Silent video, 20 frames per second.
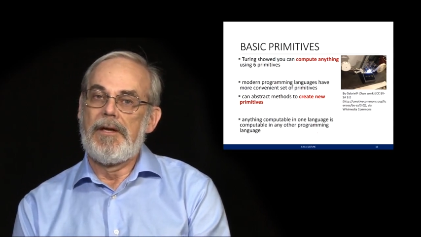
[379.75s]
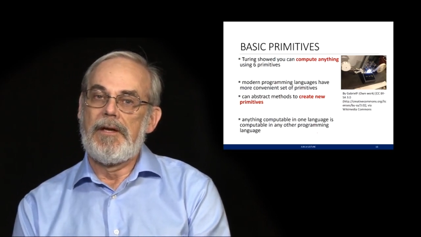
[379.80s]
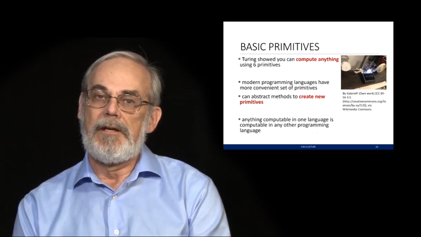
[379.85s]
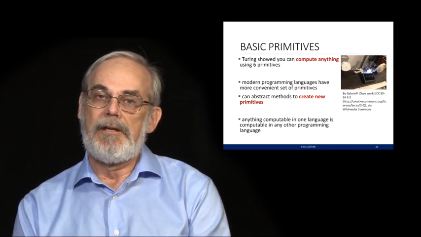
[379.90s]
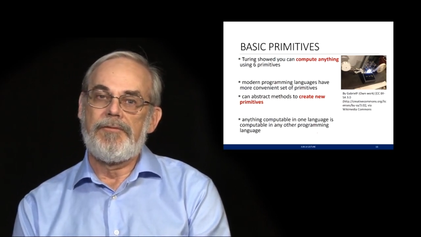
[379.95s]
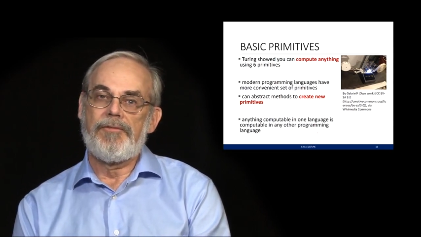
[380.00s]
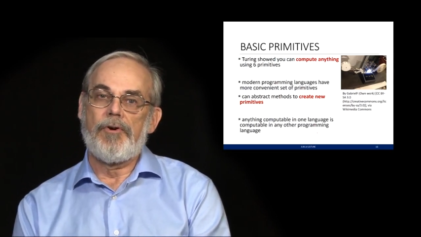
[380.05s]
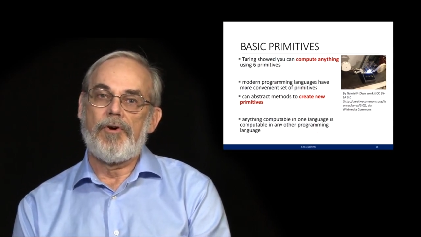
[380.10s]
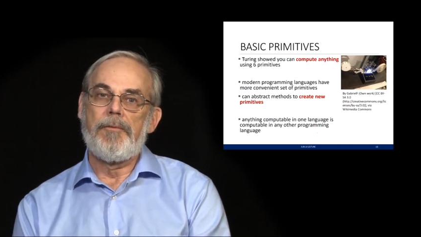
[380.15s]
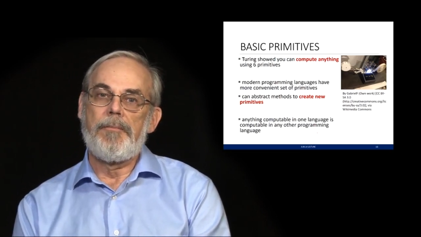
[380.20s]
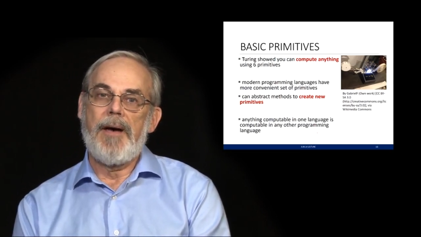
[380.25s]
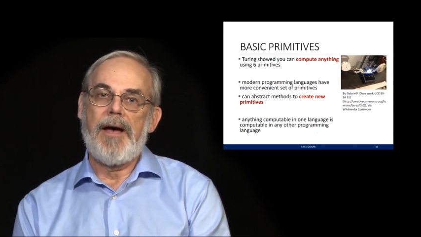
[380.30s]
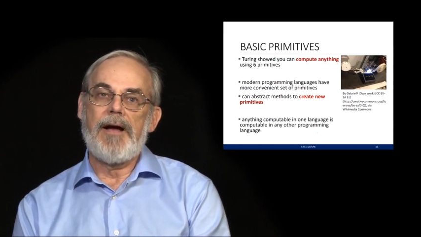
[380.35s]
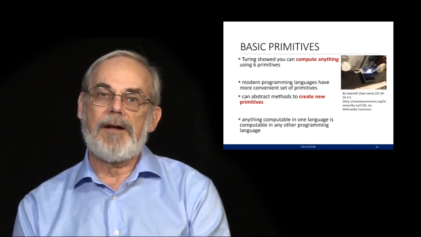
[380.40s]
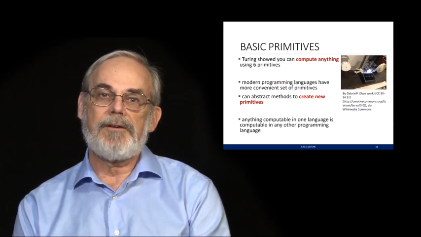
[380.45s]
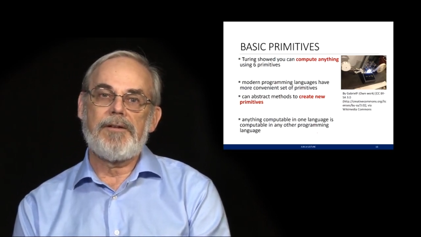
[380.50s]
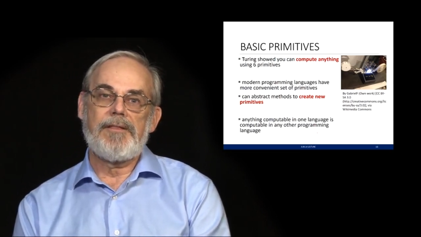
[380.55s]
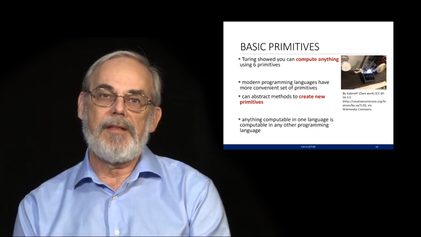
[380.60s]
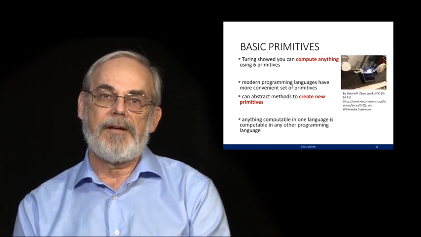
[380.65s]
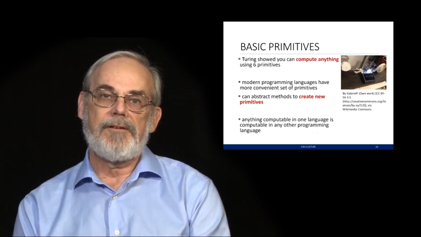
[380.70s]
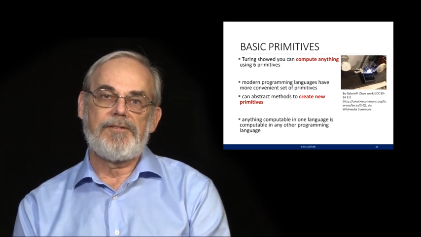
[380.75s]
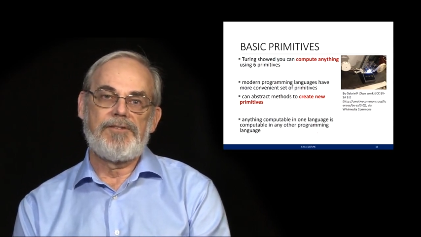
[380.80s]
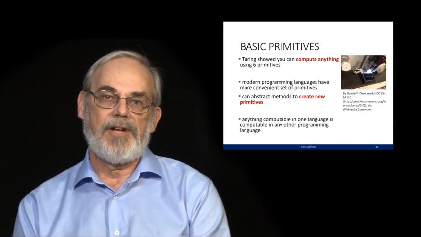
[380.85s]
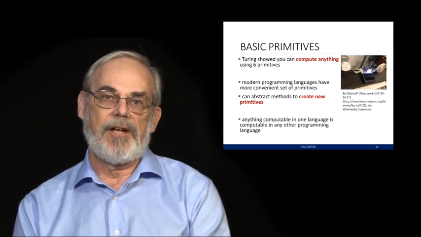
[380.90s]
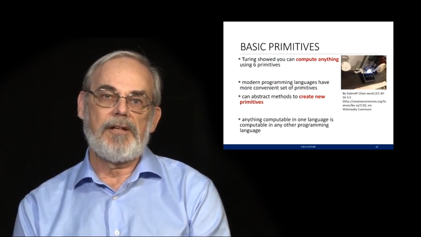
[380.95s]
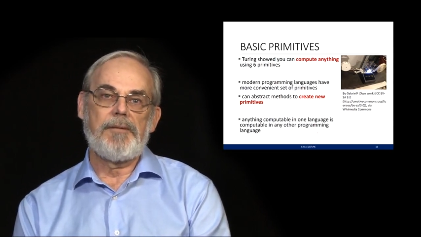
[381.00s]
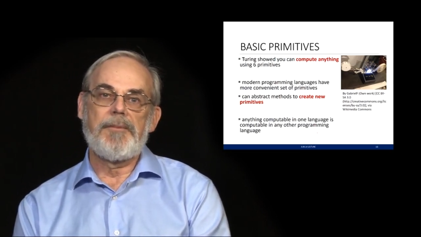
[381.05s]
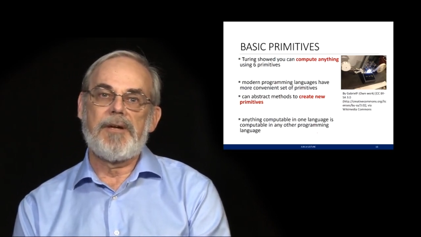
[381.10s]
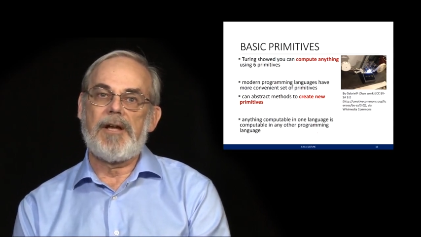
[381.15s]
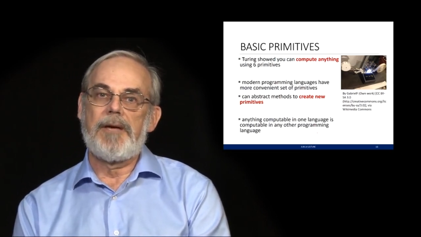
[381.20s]
And if you go back to that
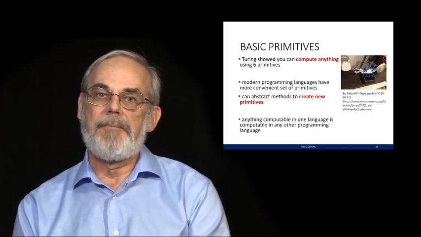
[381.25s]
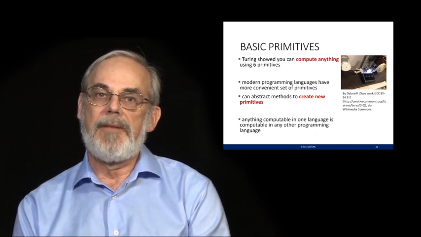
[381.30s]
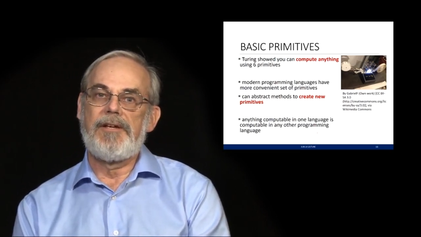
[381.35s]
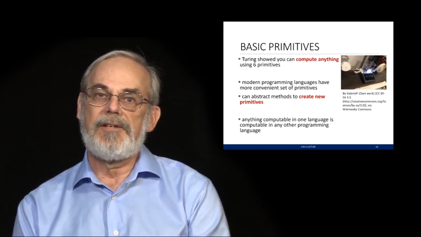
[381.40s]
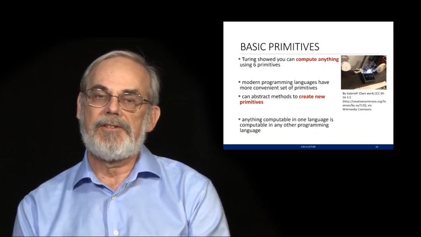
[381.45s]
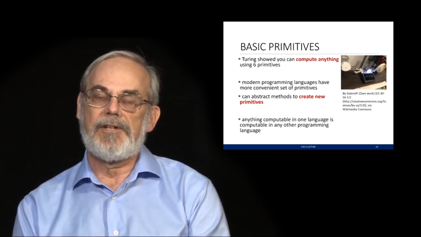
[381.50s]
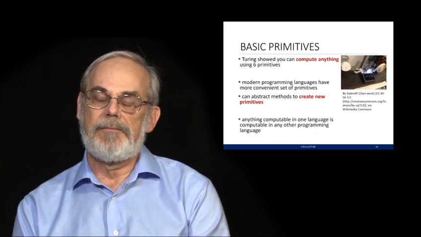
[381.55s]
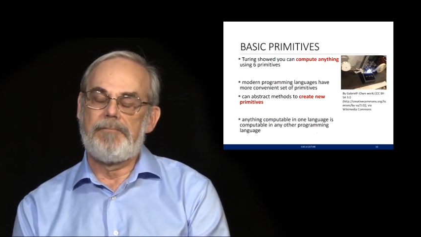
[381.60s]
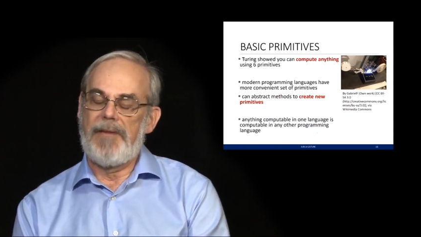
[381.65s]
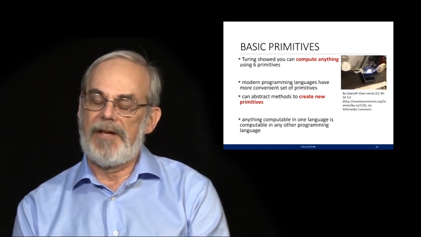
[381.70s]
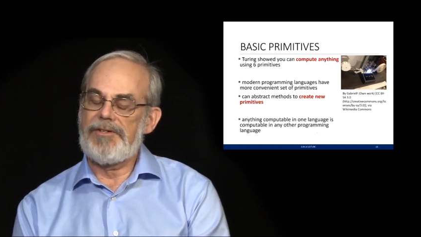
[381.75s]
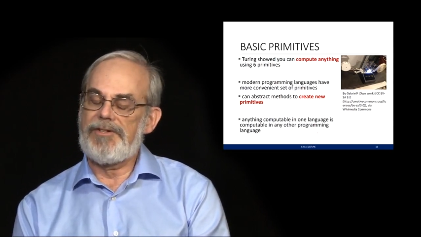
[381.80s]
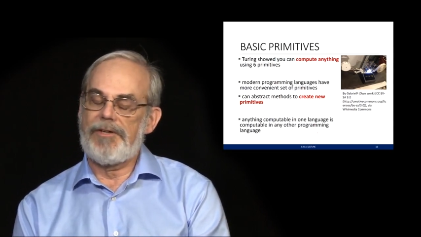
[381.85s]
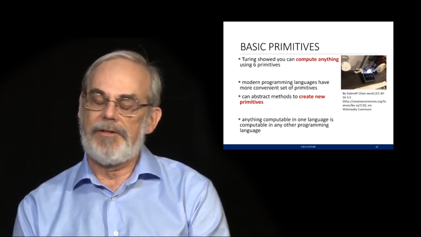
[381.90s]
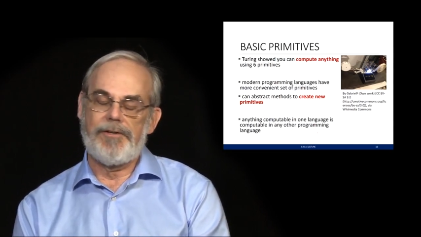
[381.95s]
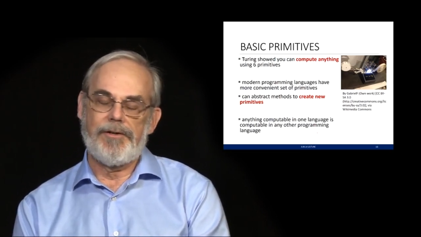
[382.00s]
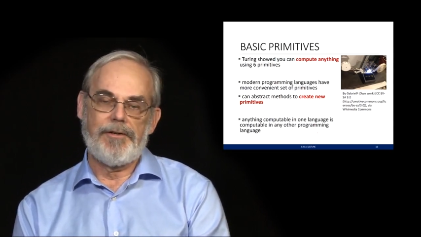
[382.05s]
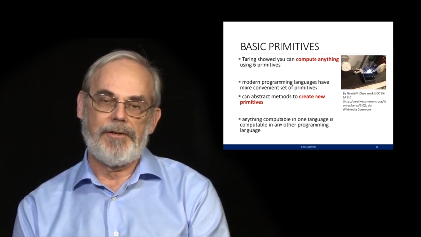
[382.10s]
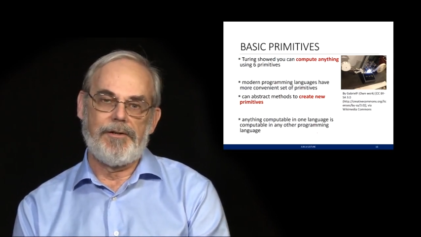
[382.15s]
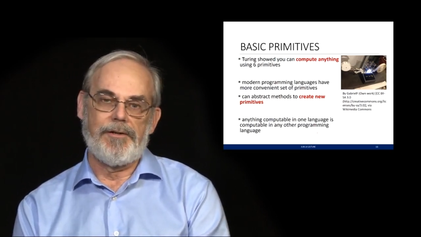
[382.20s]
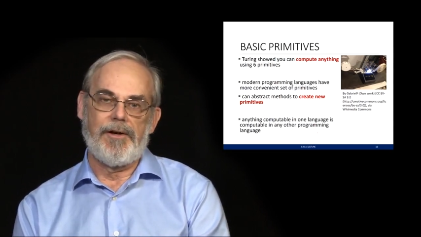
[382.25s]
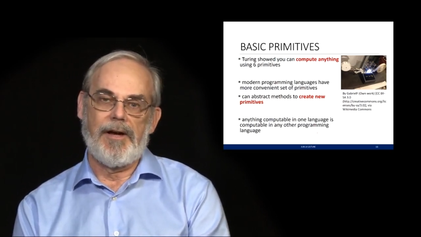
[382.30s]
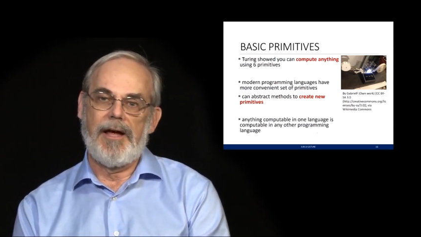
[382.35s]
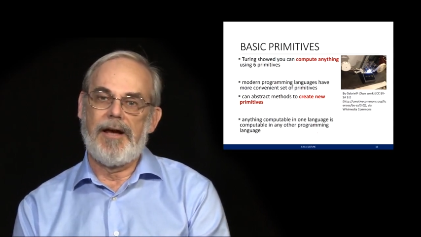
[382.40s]
gentleman I mentioned earlier,